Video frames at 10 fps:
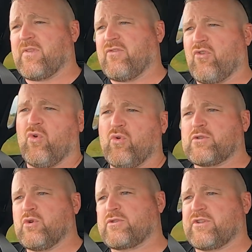There's all
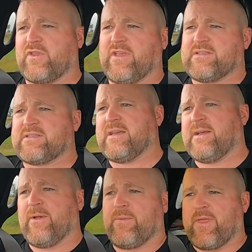sorts of things
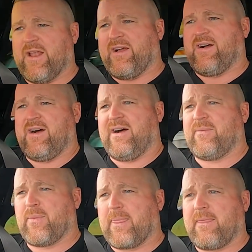that
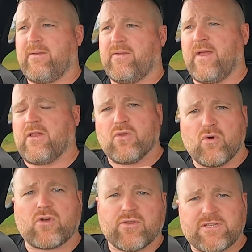they
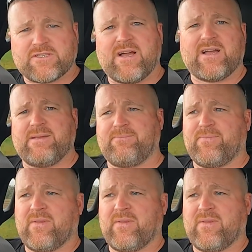look the same,